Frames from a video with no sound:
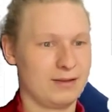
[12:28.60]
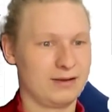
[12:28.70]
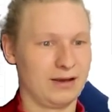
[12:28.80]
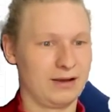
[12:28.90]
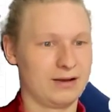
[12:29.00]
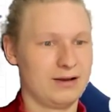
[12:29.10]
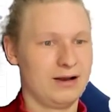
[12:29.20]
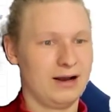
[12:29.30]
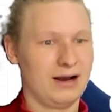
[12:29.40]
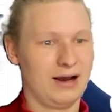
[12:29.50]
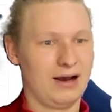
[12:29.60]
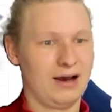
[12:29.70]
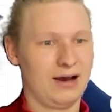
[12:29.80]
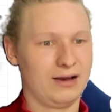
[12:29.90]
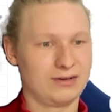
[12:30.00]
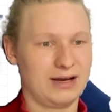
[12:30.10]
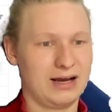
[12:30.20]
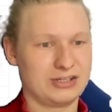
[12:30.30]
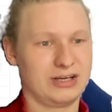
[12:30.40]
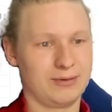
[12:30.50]
Okay. And
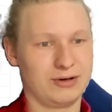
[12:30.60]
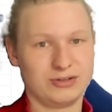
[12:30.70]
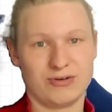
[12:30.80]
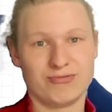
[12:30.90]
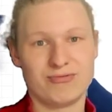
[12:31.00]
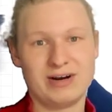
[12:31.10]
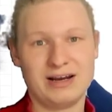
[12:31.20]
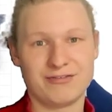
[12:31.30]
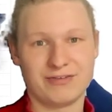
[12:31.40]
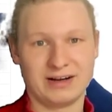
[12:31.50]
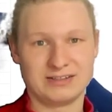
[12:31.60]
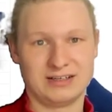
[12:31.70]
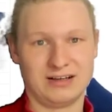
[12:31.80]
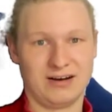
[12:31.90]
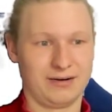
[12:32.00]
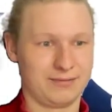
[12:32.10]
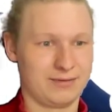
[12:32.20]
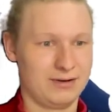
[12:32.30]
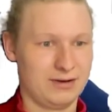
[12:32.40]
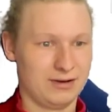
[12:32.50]
actually I'm going to do a really fancy line.
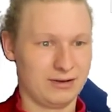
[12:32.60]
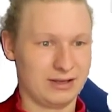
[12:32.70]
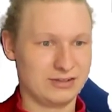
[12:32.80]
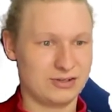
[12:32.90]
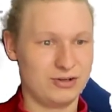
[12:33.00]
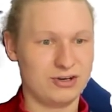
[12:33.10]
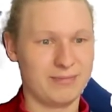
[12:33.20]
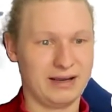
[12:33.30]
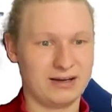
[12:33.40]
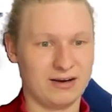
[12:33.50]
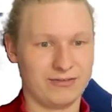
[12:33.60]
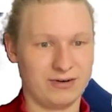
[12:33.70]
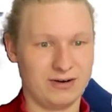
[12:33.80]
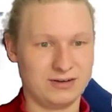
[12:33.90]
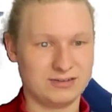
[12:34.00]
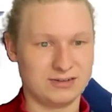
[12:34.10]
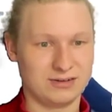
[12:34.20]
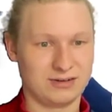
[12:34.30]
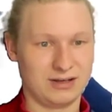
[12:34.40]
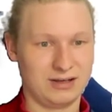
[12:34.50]
Okay, so you can make a vase,
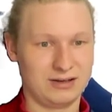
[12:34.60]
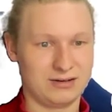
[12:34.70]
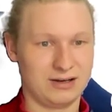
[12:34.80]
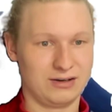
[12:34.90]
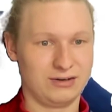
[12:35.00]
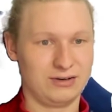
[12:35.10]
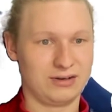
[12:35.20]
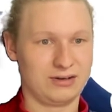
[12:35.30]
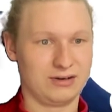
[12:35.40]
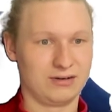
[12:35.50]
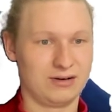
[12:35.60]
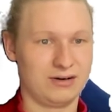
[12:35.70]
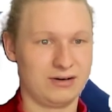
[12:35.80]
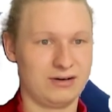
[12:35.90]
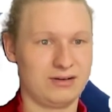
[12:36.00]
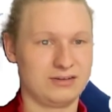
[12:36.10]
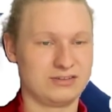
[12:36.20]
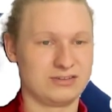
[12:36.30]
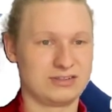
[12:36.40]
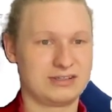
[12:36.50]
okay, and you can, this is
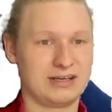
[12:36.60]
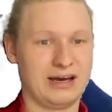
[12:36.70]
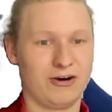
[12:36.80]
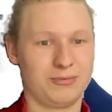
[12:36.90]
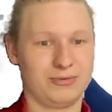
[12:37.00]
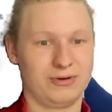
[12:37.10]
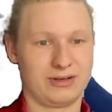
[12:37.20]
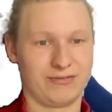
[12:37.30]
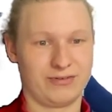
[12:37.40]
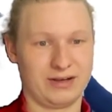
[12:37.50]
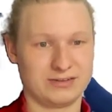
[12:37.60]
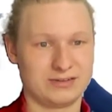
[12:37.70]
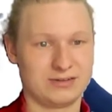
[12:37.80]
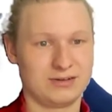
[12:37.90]
a terrible looking vase.